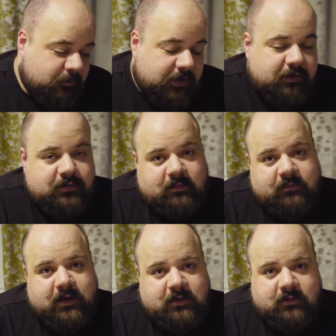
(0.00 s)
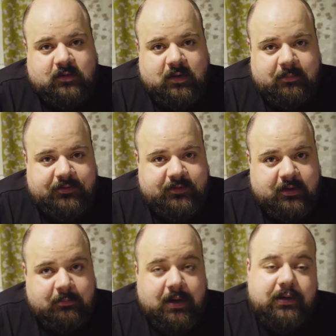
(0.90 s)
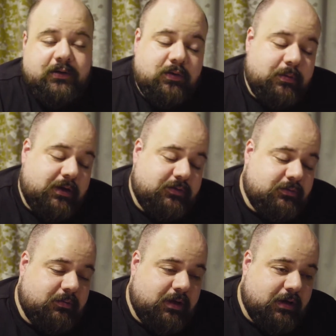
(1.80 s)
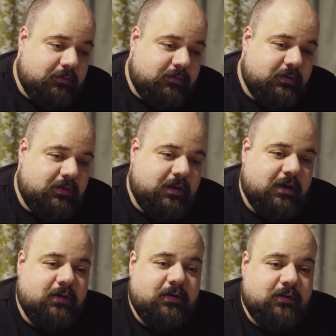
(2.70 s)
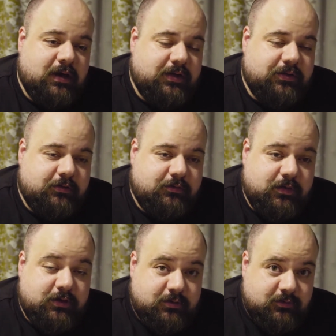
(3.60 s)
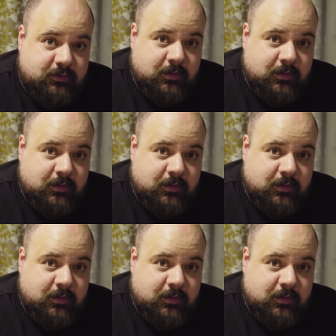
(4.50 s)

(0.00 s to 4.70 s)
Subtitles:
there are some features still missing, but Adobe has announced that they're going to add those features.